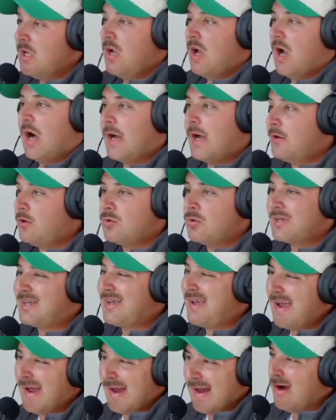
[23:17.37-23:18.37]
I don't
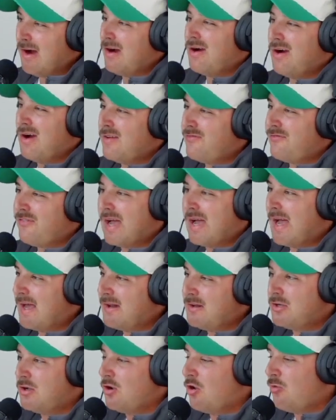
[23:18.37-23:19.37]
care if I
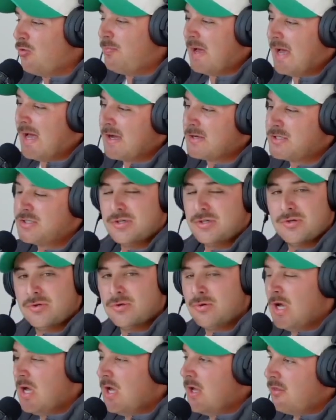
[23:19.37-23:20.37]
had to go back
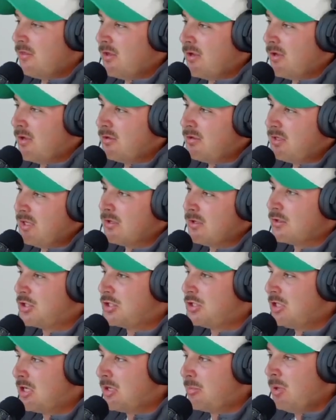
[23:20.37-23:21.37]
to the
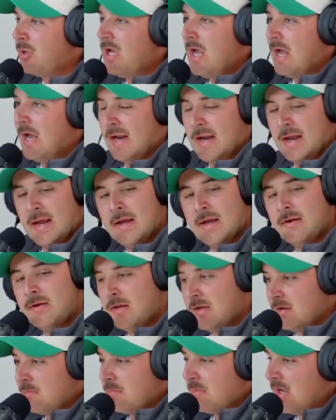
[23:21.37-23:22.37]
dealership and hand
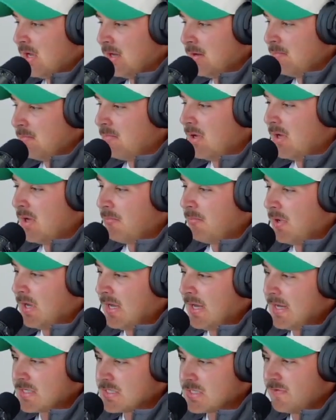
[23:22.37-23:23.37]
in my
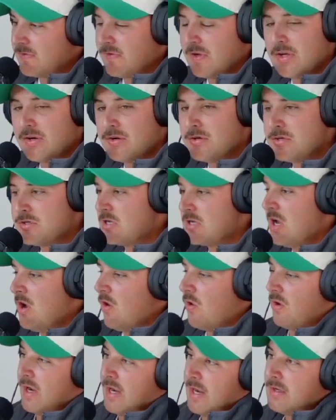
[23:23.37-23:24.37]
excavators
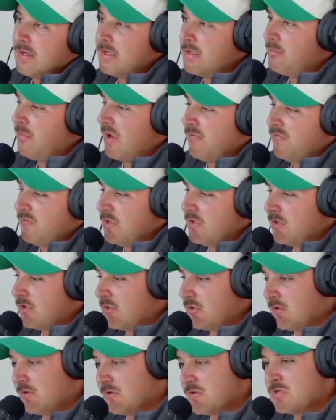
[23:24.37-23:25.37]
or hand in my
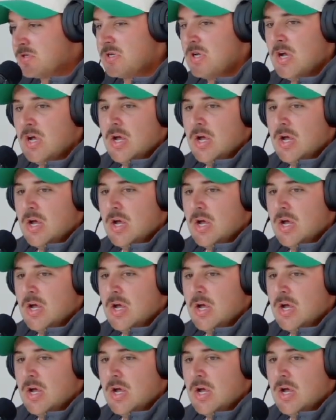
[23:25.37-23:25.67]
vehicles.